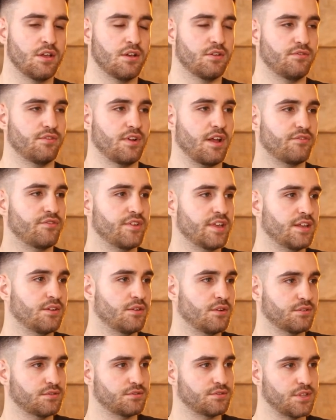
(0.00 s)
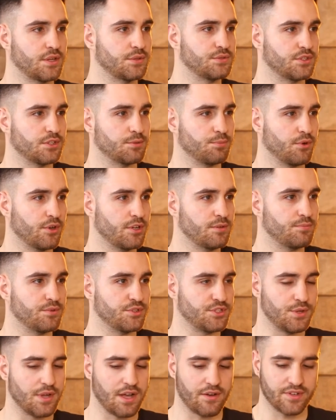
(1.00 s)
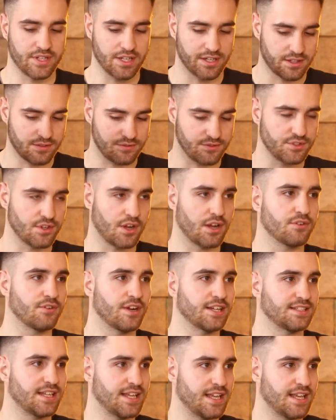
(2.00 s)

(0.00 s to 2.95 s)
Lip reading: fluffy and not so to the point, but do you have any kind of direct,